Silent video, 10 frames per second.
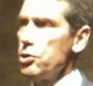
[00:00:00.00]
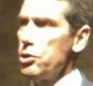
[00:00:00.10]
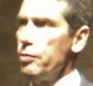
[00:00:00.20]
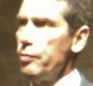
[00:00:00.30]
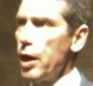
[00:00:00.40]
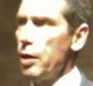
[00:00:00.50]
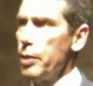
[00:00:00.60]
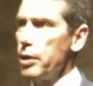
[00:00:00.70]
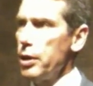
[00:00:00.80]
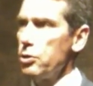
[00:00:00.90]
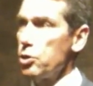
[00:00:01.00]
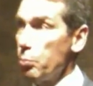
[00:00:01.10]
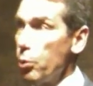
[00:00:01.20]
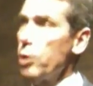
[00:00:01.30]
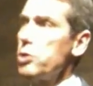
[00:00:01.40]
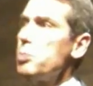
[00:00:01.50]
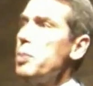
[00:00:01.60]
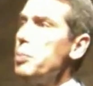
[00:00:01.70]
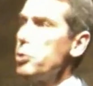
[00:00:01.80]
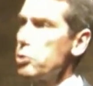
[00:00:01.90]
is an environment that supports
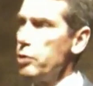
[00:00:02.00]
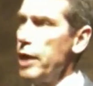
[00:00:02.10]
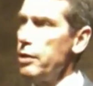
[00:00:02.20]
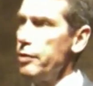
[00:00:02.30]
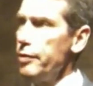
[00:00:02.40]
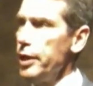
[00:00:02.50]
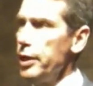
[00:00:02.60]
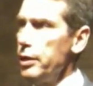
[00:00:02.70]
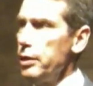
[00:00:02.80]
people's creativity.